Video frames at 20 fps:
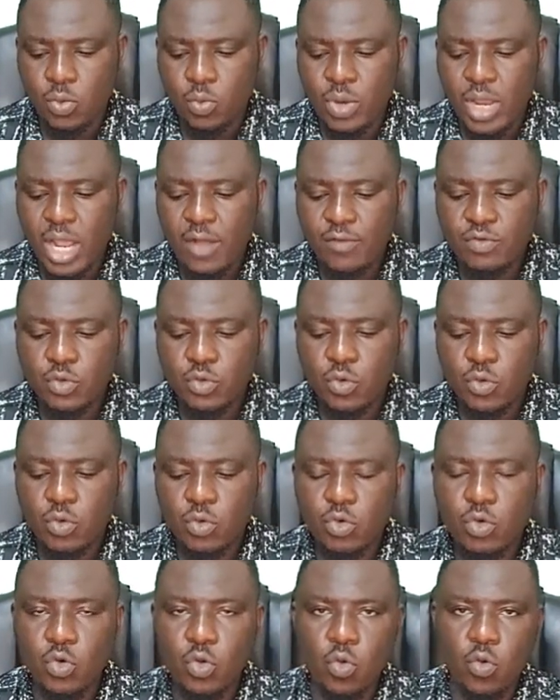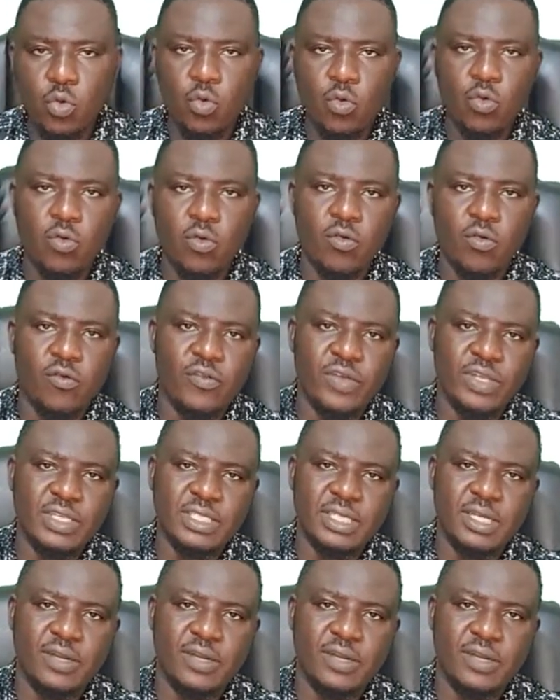We have to know first